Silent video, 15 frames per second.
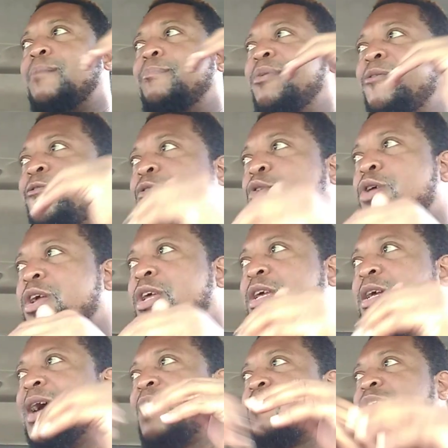before he
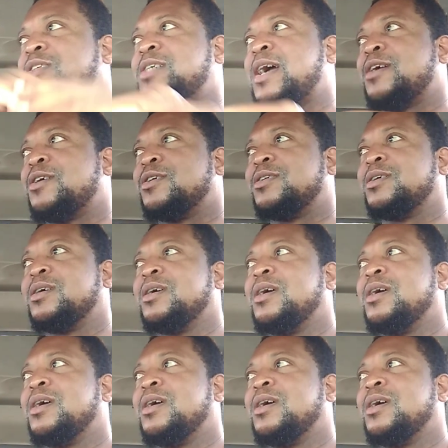got retired.